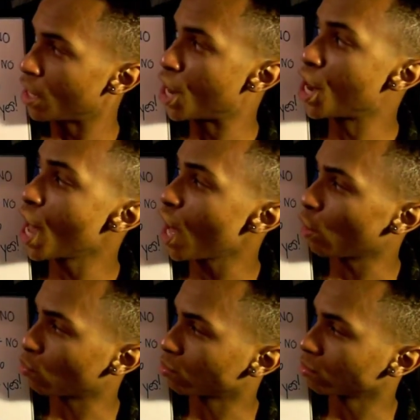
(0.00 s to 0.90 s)

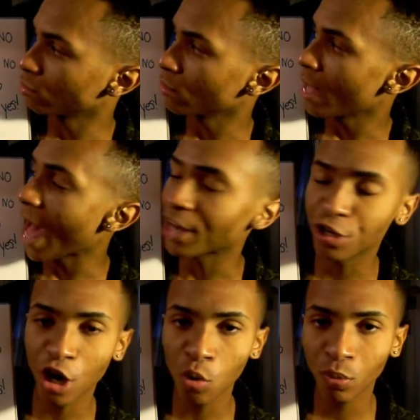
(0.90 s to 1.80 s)
No, I
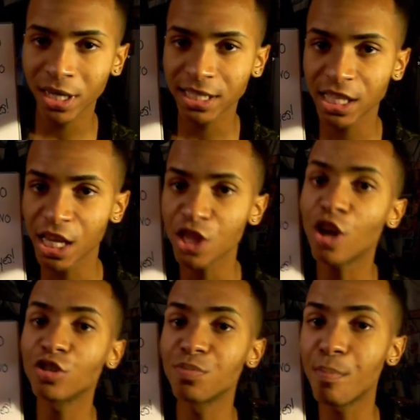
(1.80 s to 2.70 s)
don't want to see
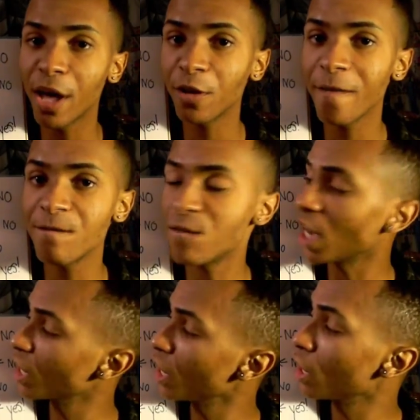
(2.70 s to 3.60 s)
those
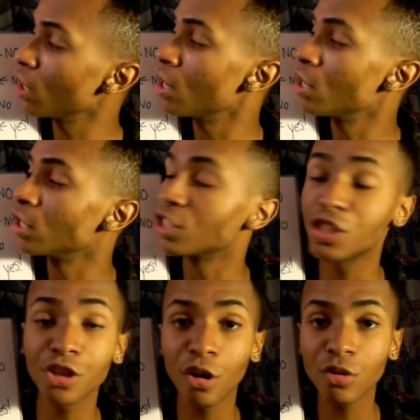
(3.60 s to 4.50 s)
motherfucking
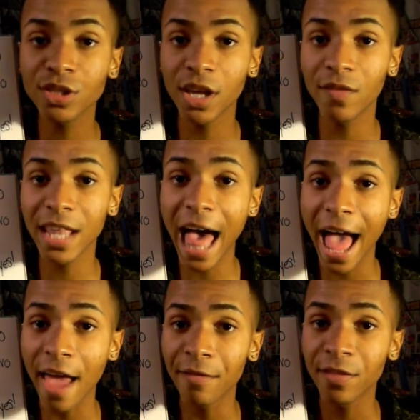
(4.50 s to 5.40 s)
circles of
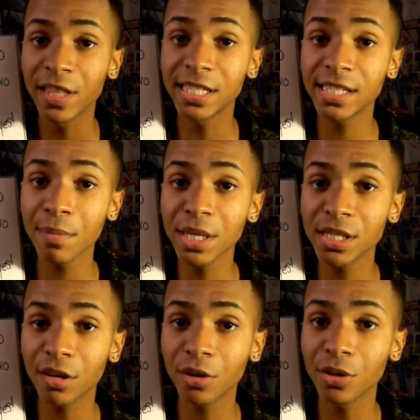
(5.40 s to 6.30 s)
life, the
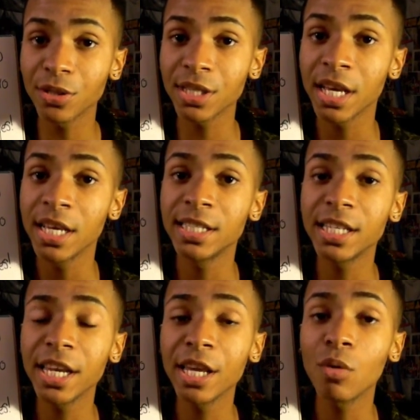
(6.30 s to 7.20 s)
semicircles,
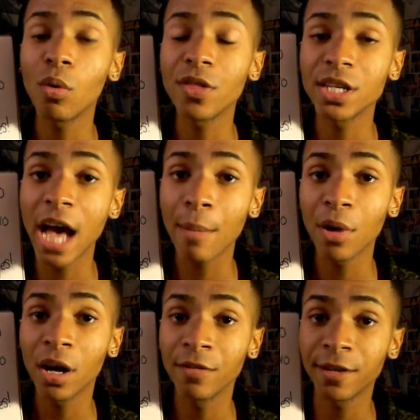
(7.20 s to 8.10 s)
sitting on the
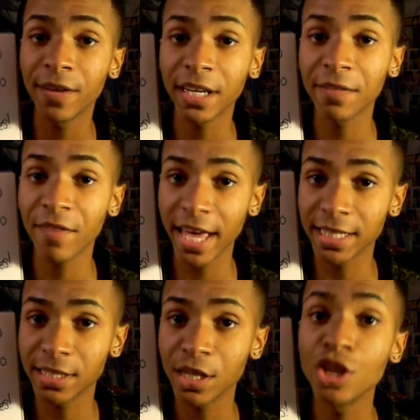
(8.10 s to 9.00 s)
top of your fucking
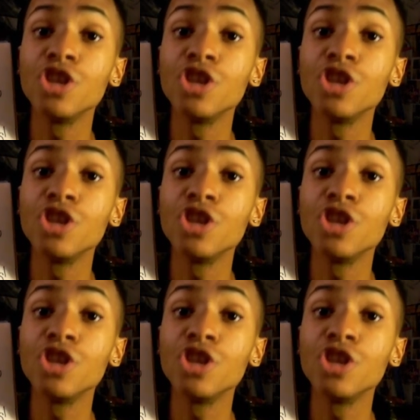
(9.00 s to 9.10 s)
face.